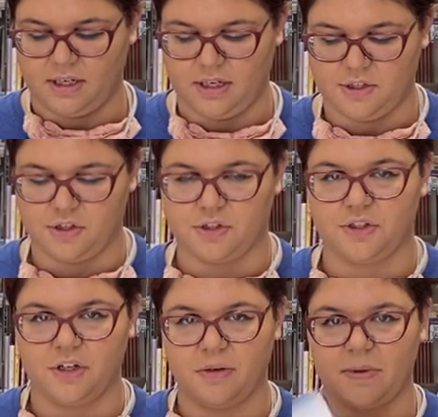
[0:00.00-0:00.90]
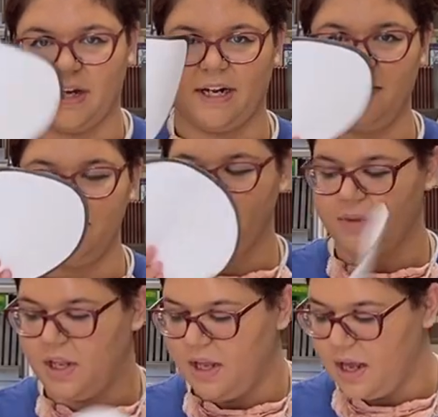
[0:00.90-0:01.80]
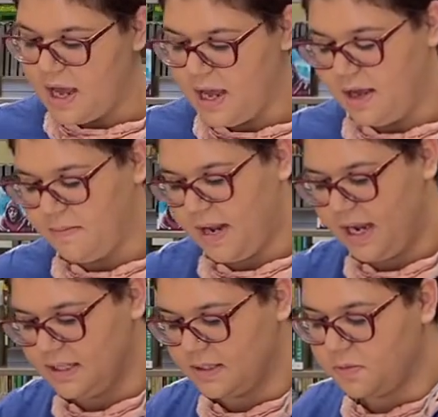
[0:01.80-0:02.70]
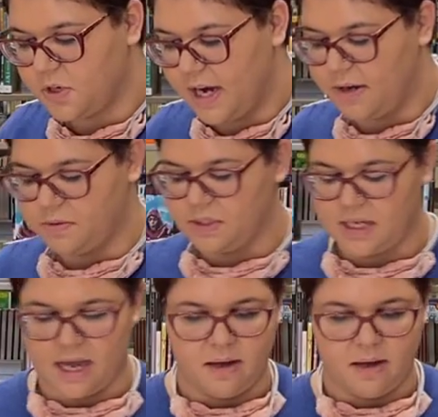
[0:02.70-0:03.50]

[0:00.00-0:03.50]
to need your turnip cutout, and some crowns.